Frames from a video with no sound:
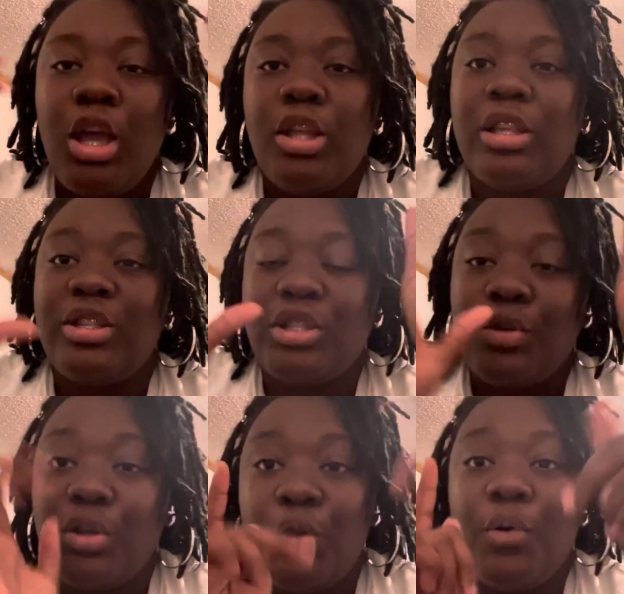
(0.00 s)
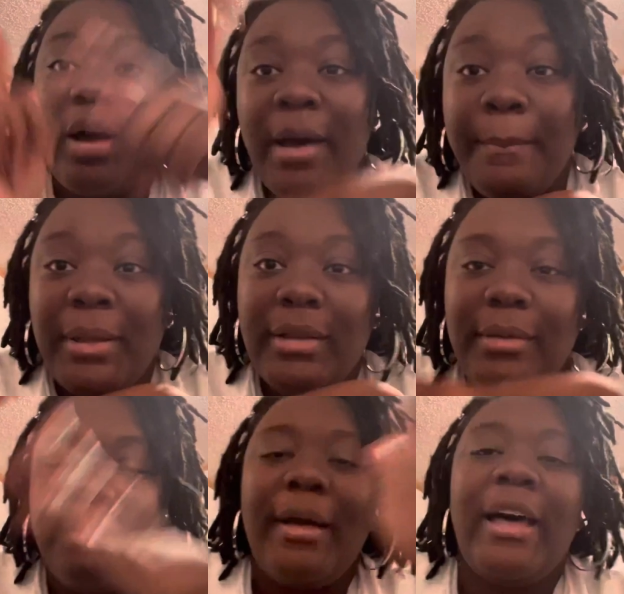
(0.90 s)
they're just going to go up
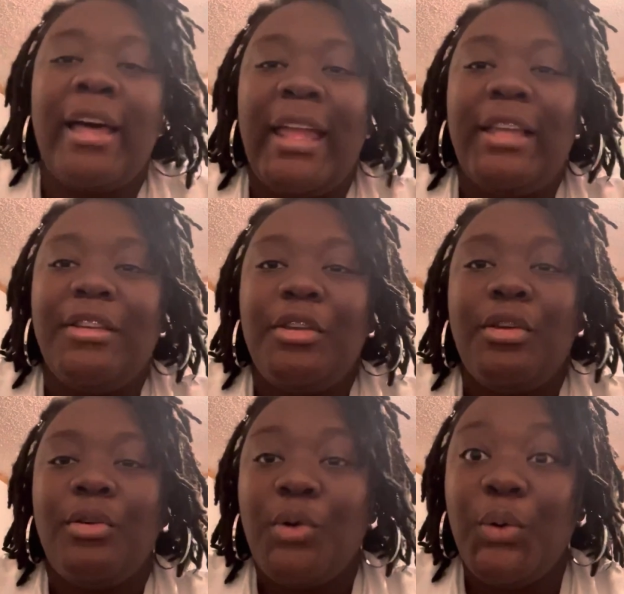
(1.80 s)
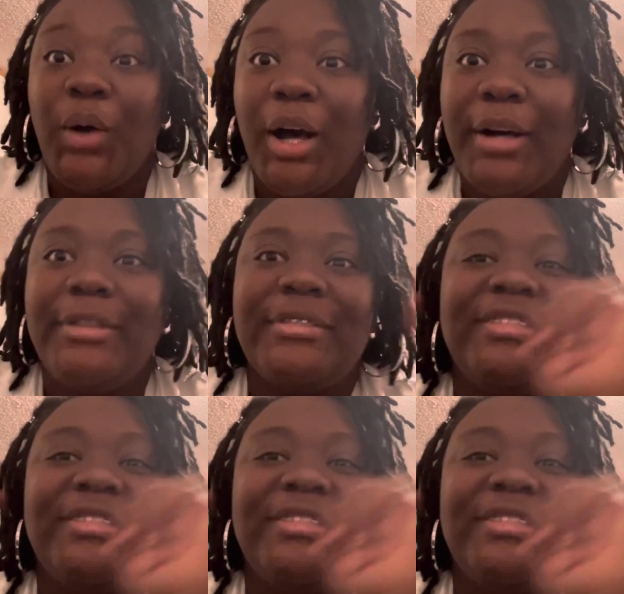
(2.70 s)
my hoo-ha